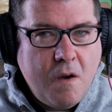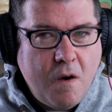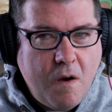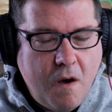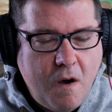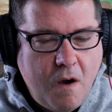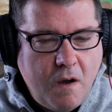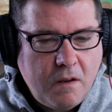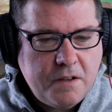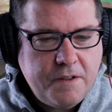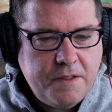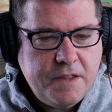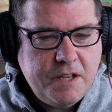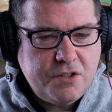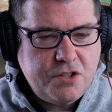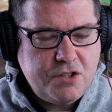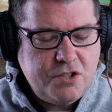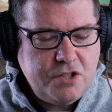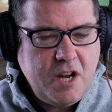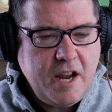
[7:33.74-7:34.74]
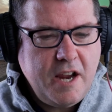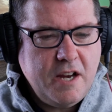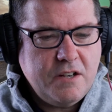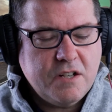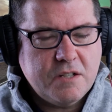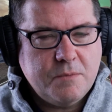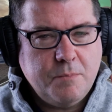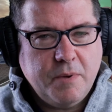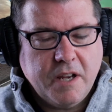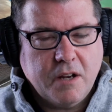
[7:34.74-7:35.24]
all of this change
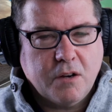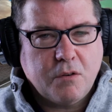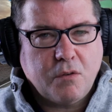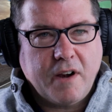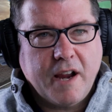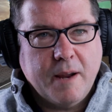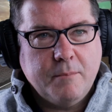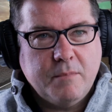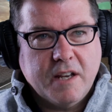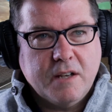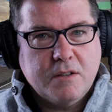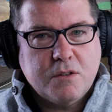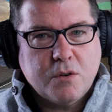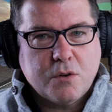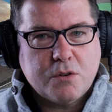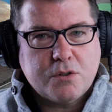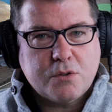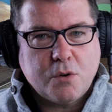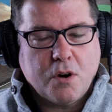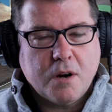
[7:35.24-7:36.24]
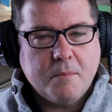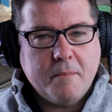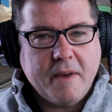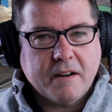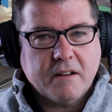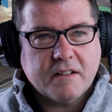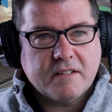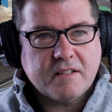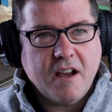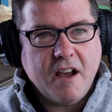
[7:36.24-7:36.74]
is being crammed into a short
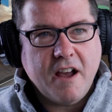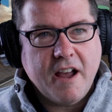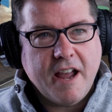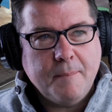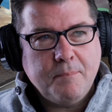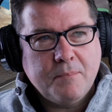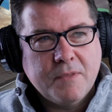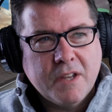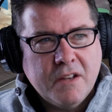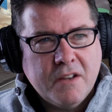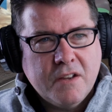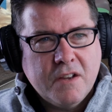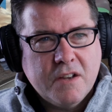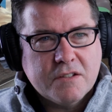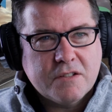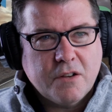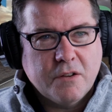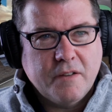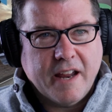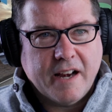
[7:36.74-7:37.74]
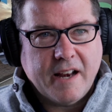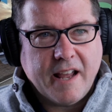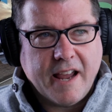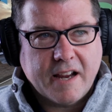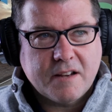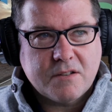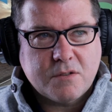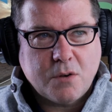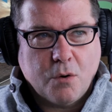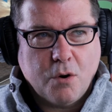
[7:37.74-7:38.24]
amount of time. So that
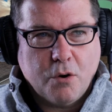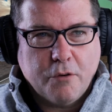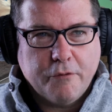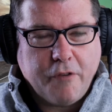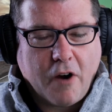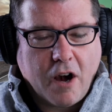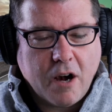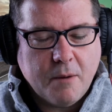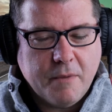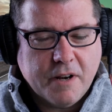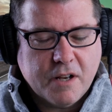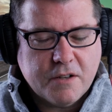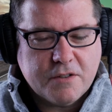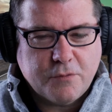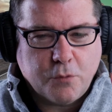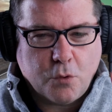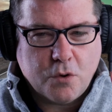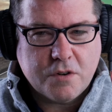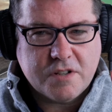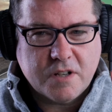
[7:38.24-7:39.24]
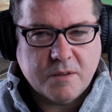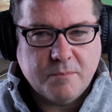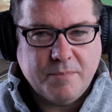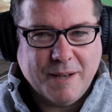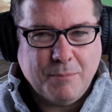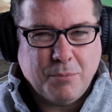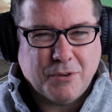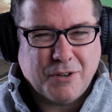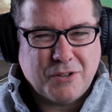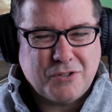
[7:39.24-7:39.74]
external environment is forcing
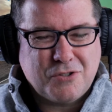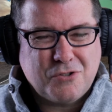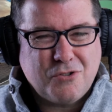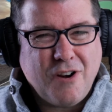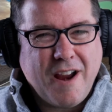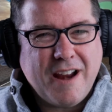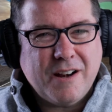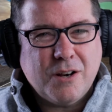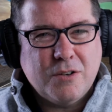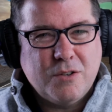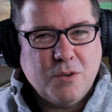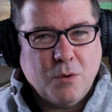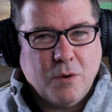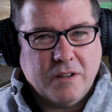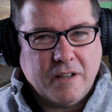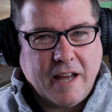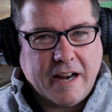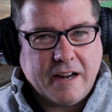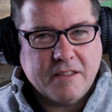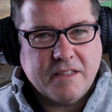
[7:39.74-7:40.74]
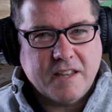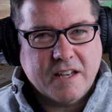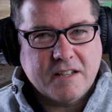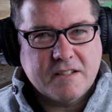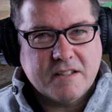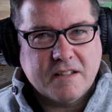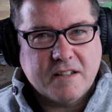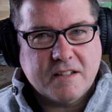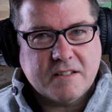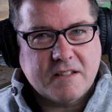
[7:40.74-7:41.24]
people to try to do a lot of
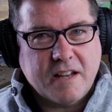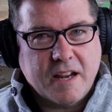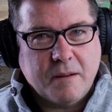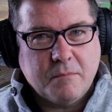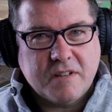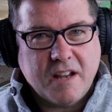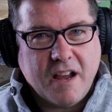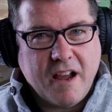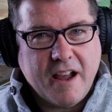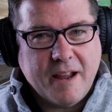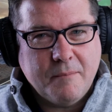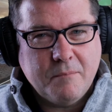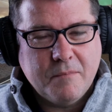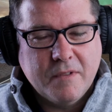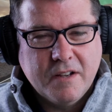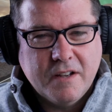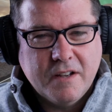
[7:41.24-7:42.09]
things at the same time.